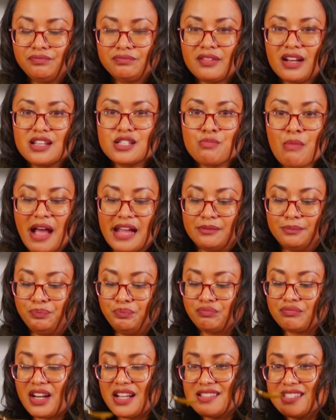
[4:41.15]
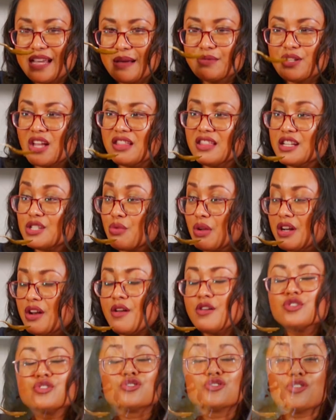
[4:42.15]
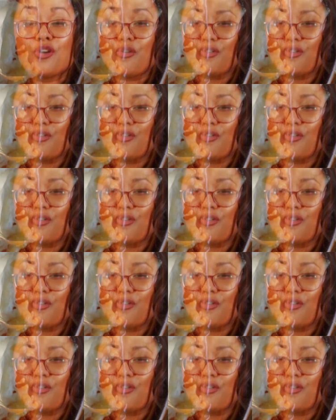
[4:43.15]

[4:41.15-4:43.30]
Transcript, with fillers: it's mine. Dibs on this one, so